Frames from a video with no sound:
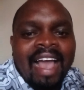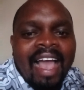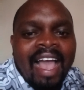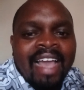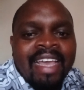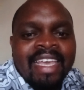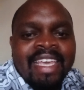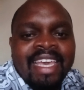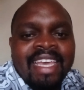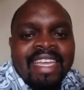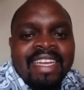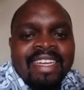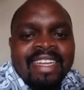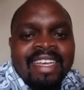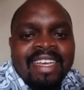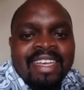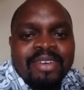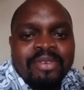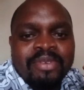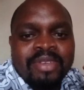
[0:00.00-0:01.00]

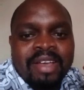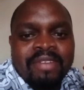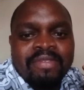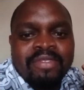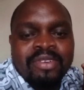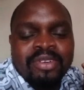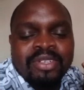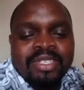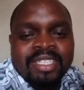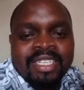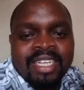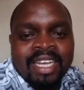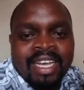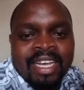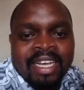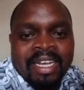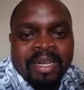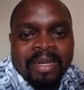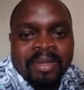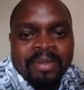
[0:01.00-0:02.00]
Again, we have got
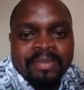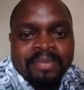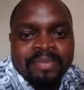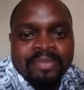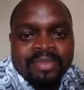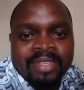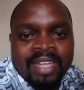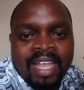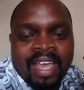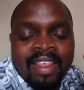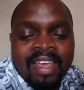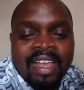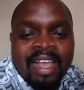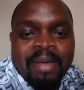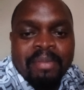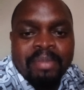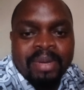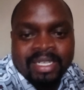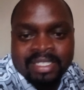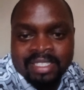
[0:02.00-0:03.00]
other
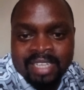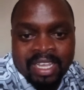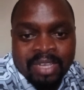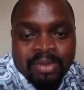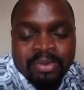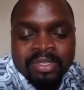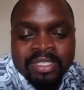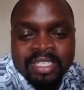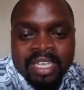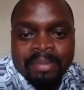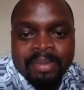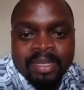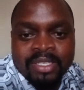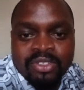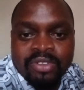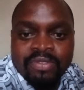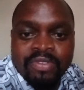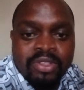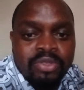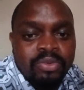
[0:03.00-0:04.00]
companies like WhatsApp and
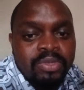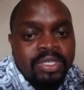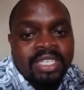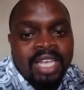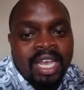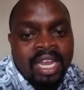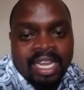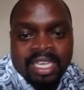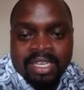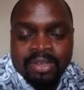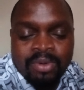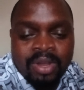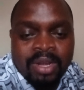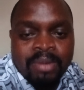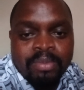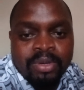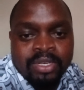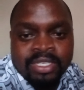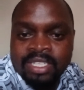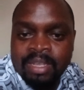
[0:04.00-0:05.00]
so forth, which are like
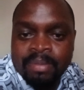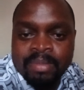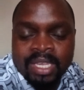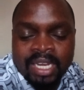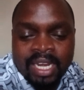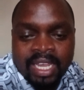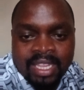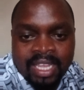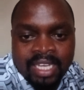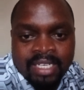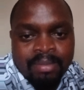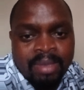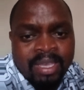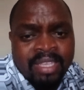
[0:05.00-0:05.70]
1 point something like that.